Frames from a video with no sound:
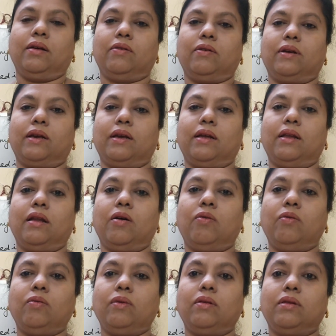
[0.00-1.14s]
Okay,
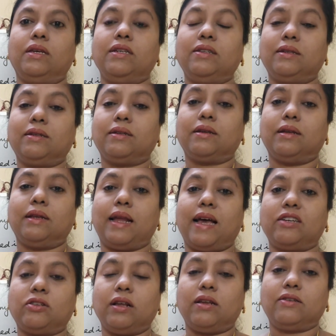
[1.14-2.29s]
now this
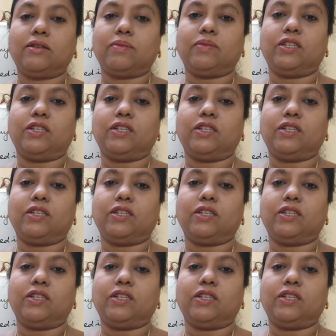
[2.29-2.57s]
nationalism,